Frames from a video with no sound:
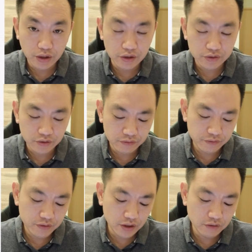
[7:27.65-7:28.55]
out of
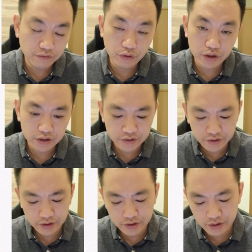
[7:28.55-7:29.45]
4 and the
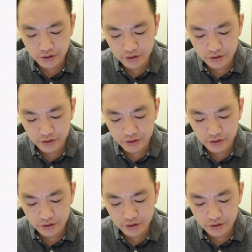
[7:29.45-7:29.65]
6.